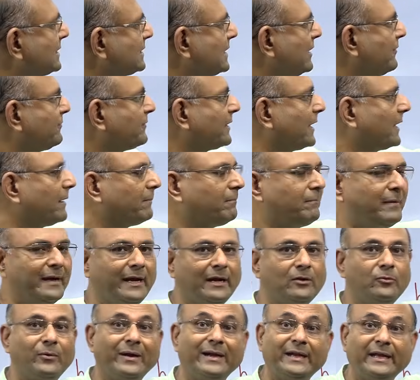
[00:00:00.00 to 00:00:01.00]
is lifted up by
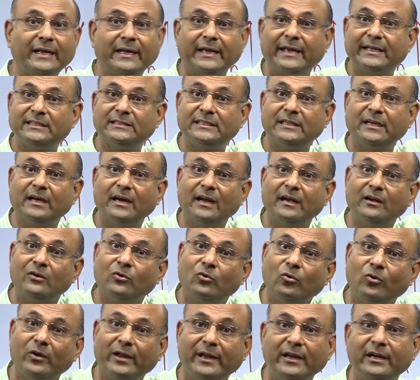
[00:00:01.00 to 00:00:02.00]
a 20 kg girl
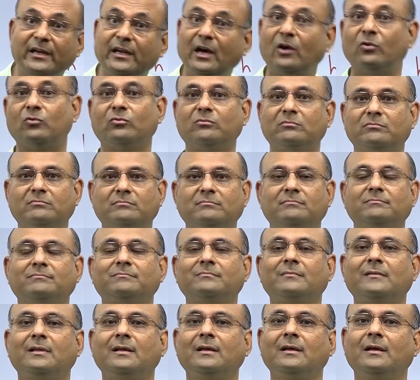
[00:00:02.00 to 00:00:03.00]
going down.
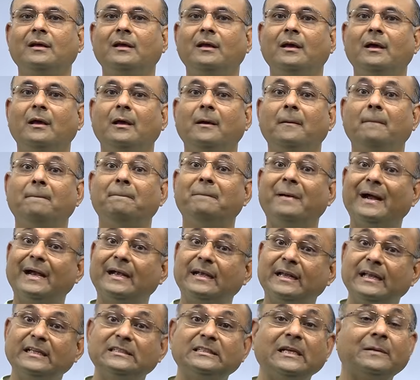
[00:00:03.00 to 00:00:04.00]

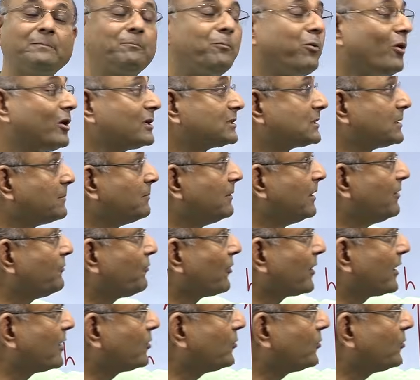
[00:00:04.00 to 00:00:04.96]
But is it possible for a